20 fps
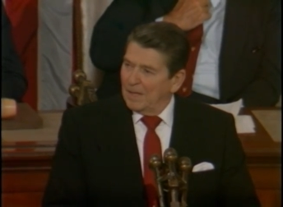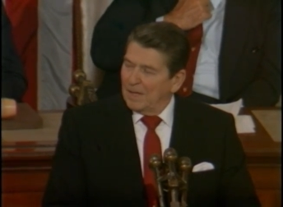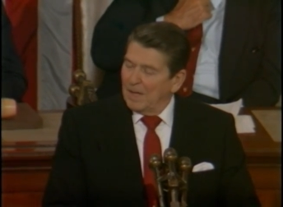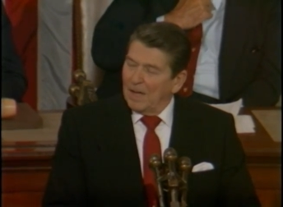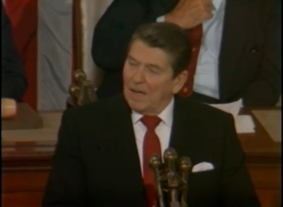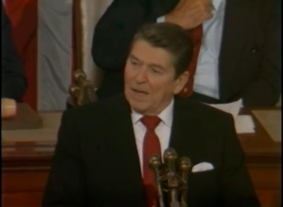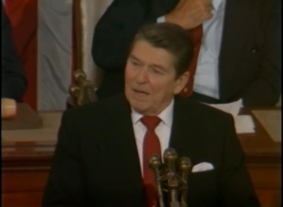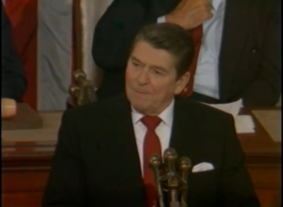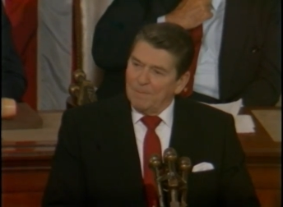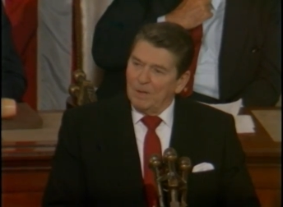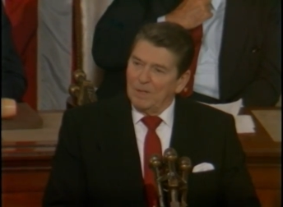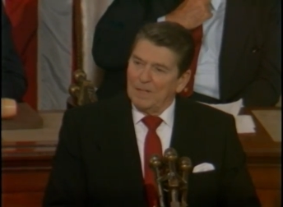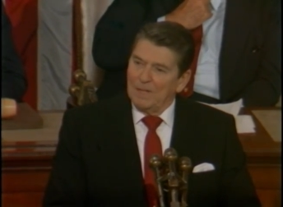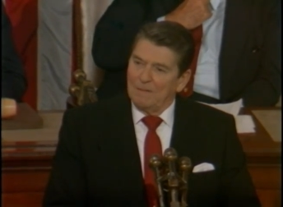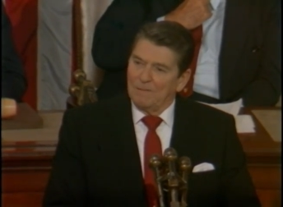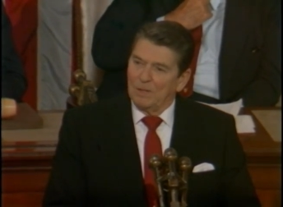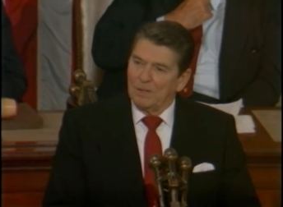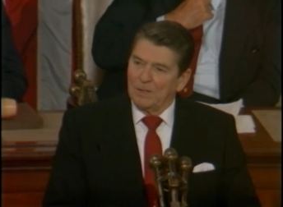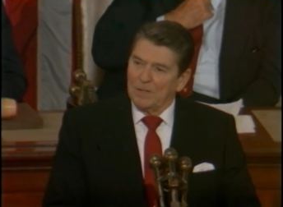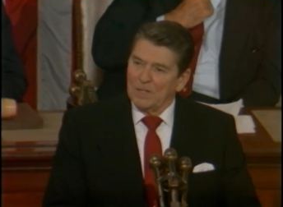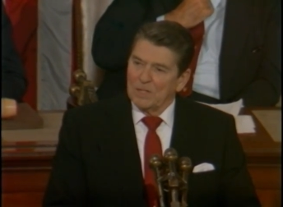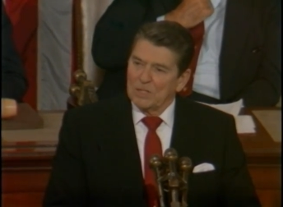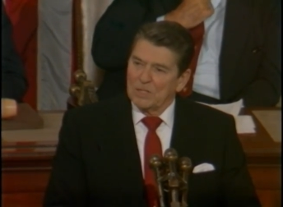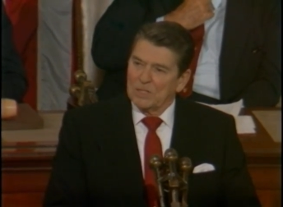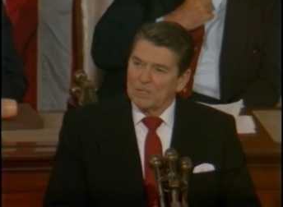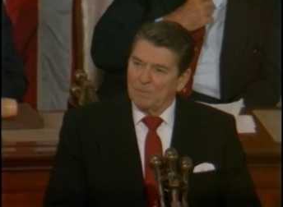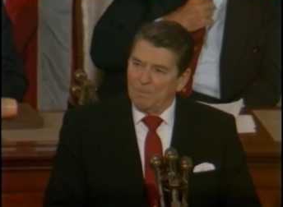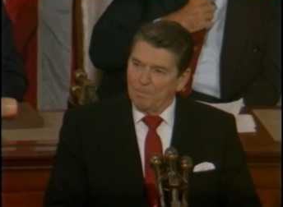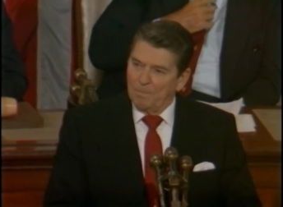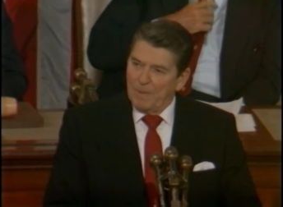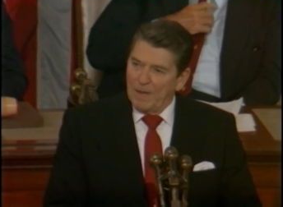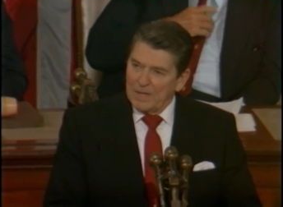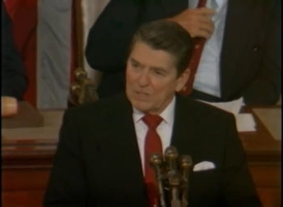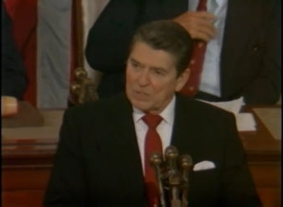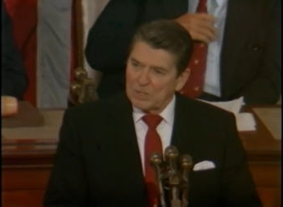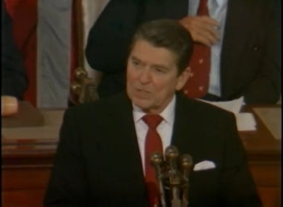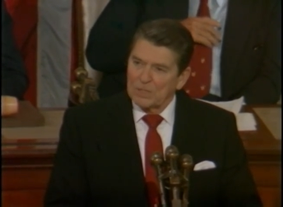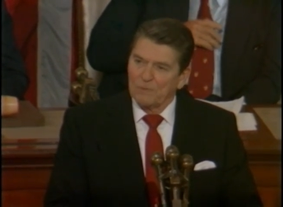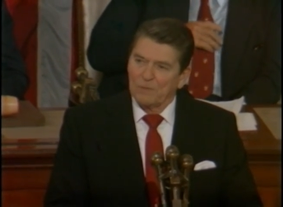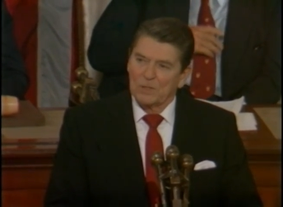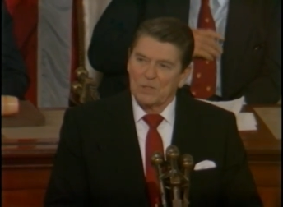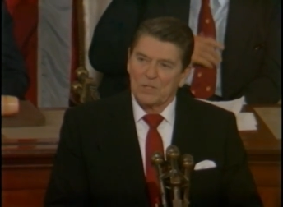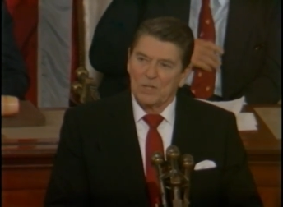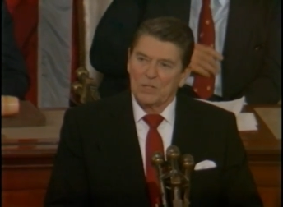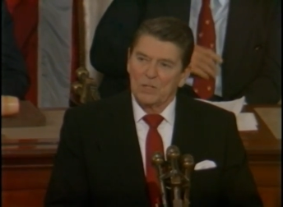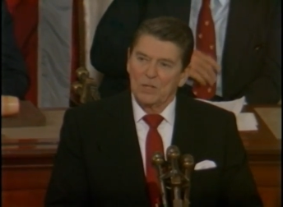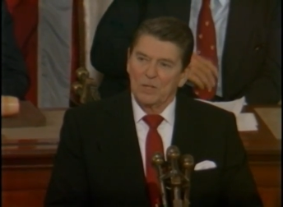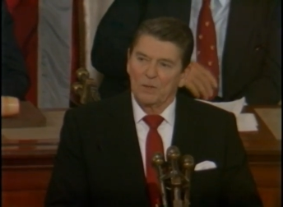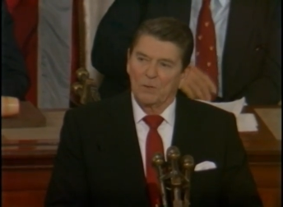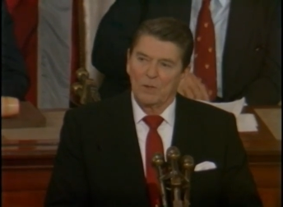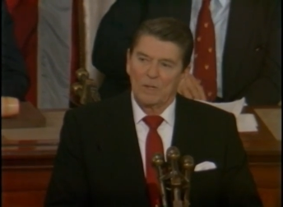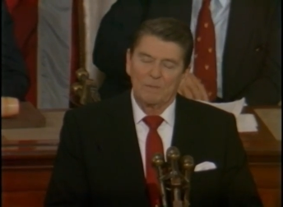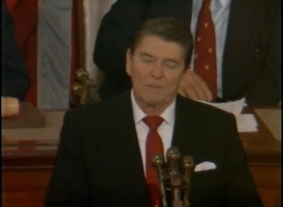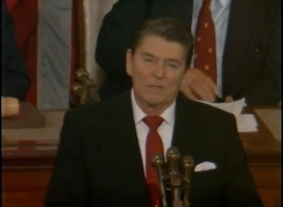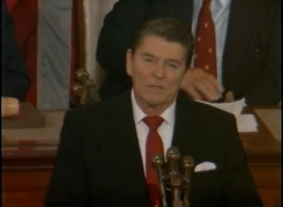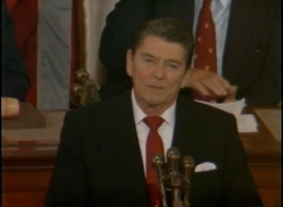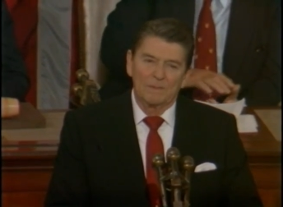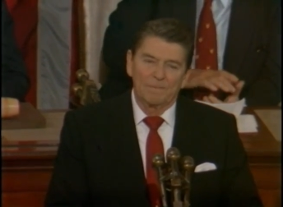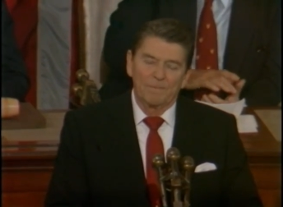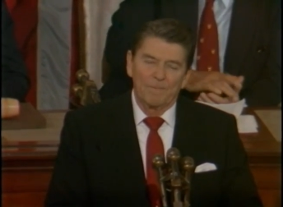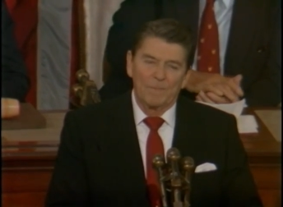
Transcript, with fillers: Now, I believe there is basis for such an agreement